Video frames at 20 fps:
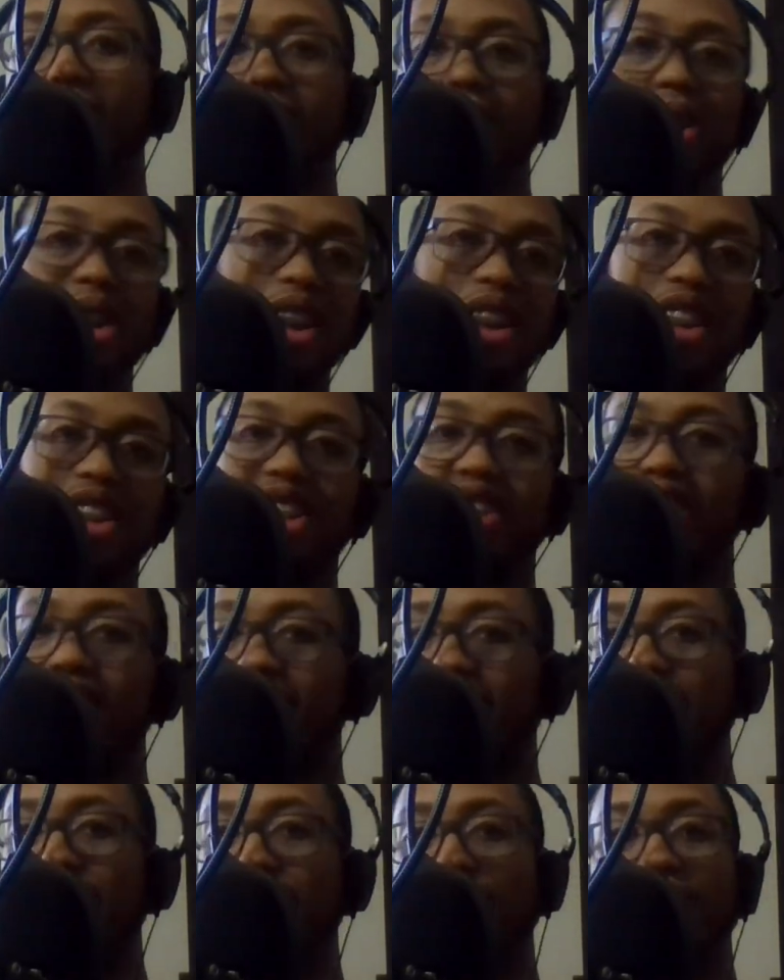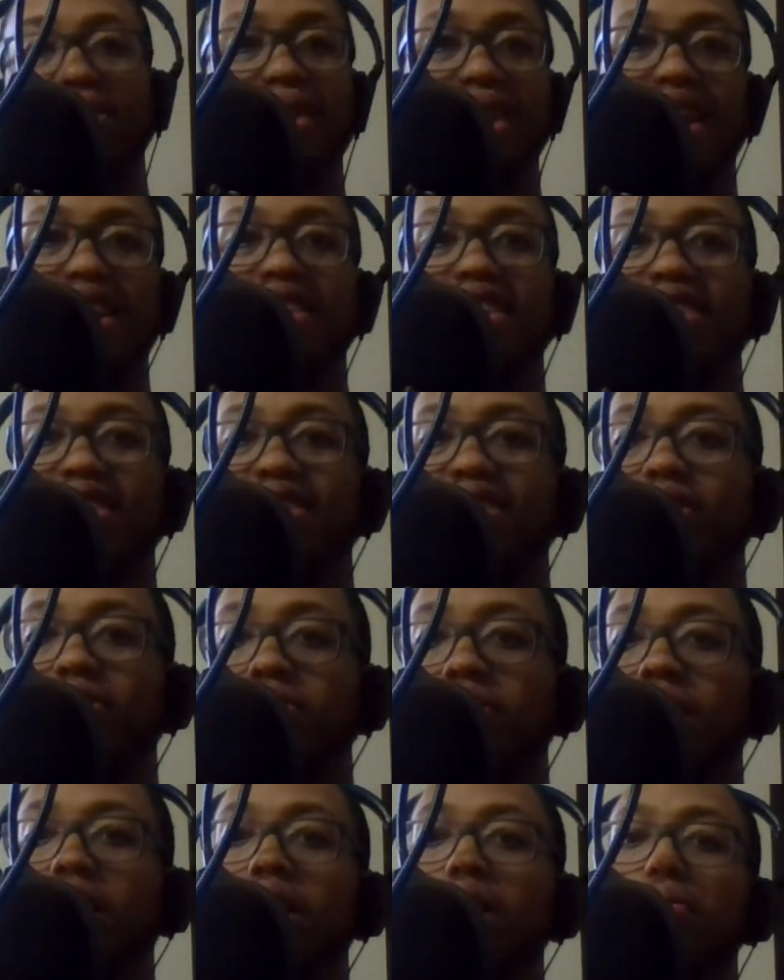What do y'all start gaming? I don't know.
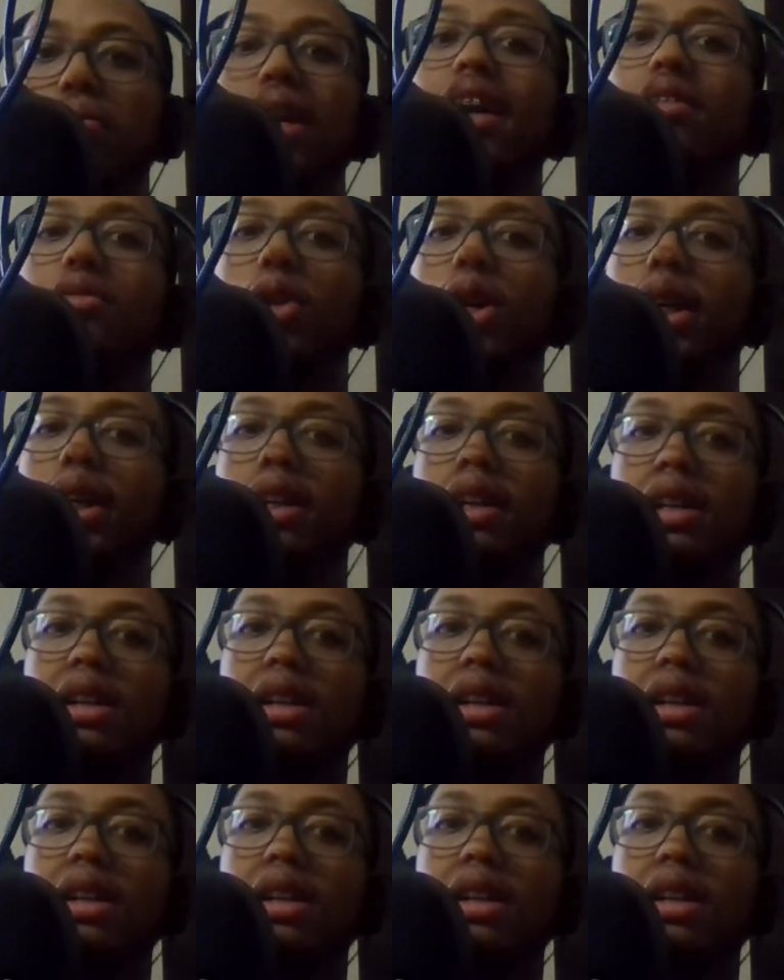But anyway,